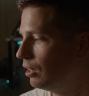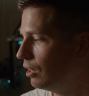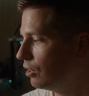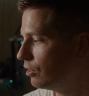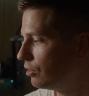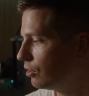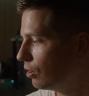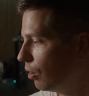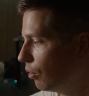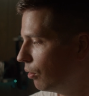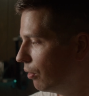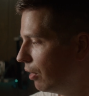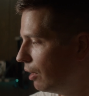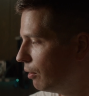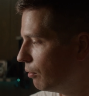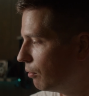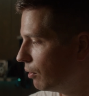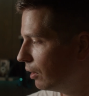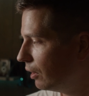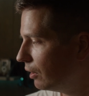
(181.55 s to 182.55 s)
So they
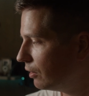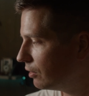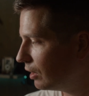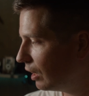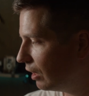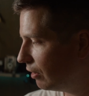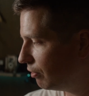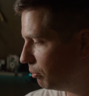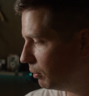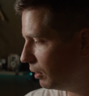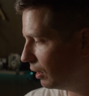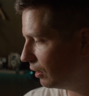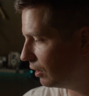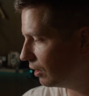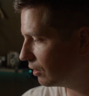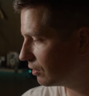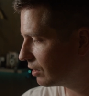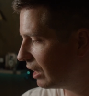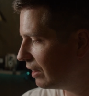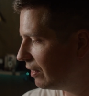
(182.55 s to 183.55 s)
really saved me in
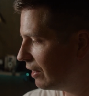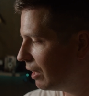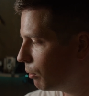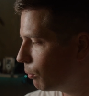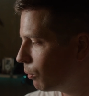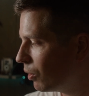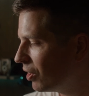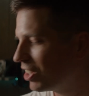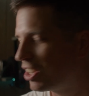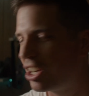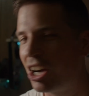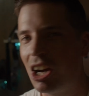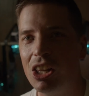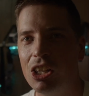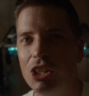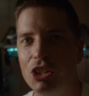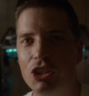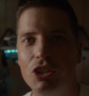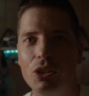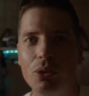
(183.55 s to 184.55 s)
this. And they weren't
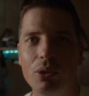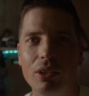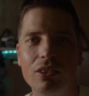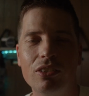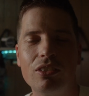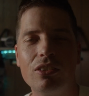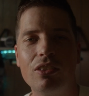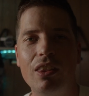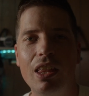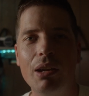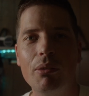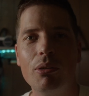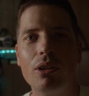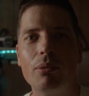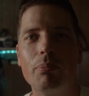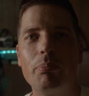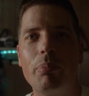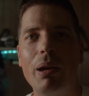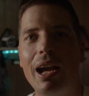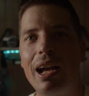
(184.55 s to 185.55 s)
college students. They
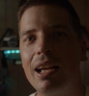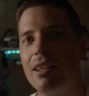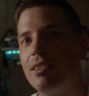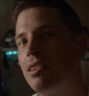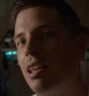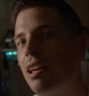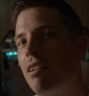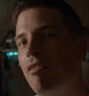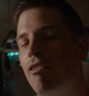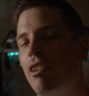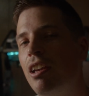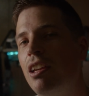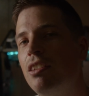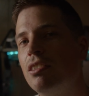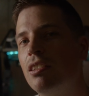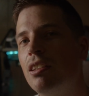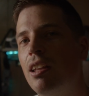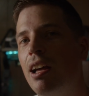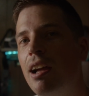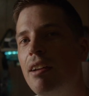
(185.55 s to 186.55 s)
were past that phase
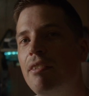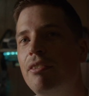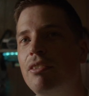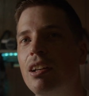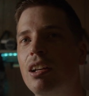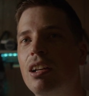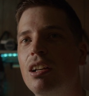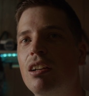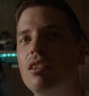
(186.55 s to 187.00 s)
in life.